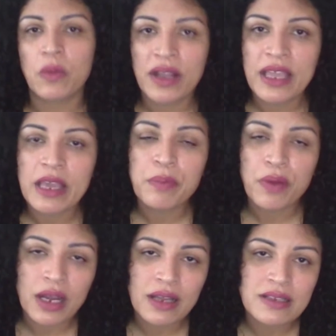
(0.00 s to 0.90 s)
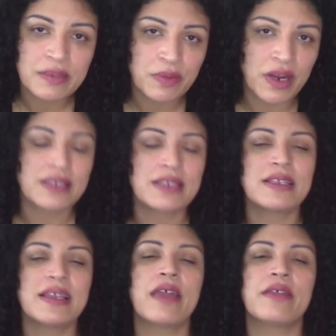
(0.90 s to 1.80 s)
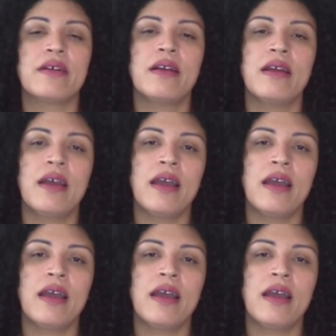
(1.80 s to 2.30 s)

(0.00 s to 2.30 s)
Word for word: Working product and process together